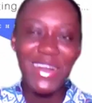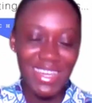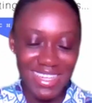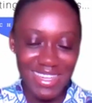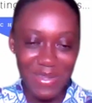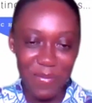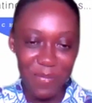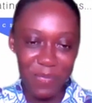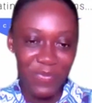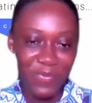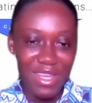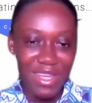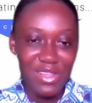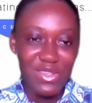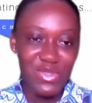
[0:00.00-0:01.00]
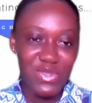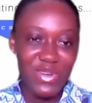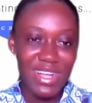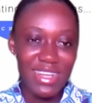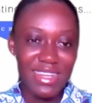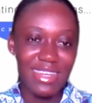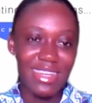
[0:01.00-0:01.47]
Okay. So
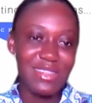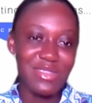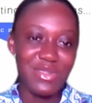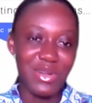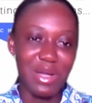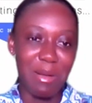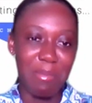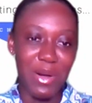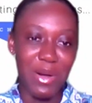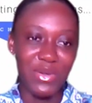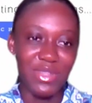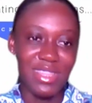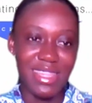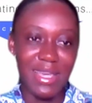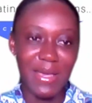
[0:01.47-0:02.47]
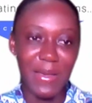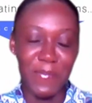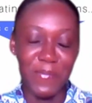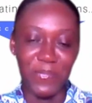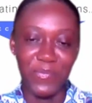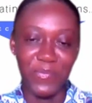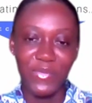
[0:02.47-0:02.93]
right now, let's talk about
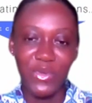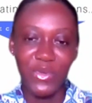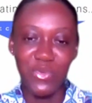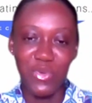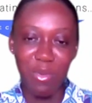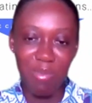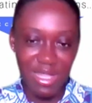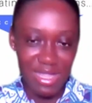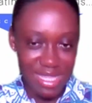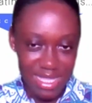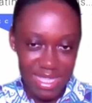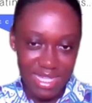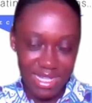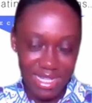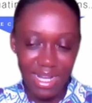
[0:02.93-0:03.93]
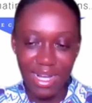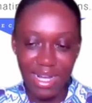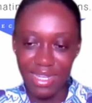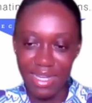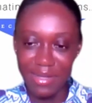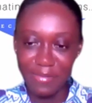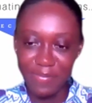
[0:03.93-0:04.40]
robotics in
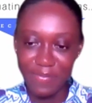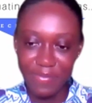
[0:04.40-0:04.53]
Ghana.